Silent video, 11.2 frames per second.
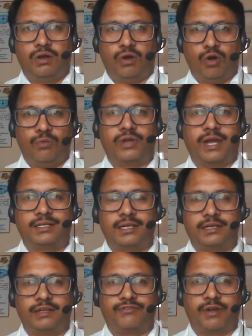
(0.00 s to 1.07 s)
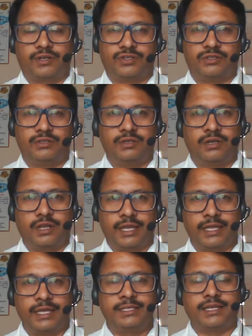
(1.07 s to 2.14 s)
Homocatalytic function
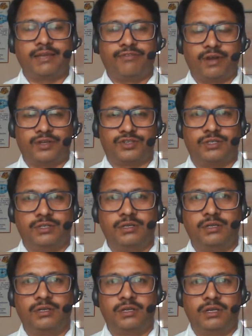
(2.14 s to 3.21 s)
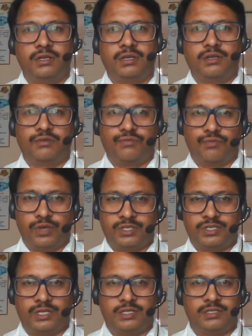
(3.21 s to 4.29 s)
is a function which
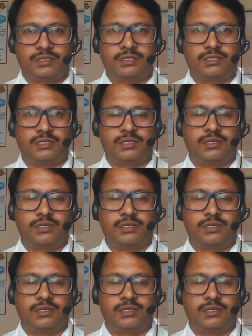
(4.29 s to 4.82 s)
is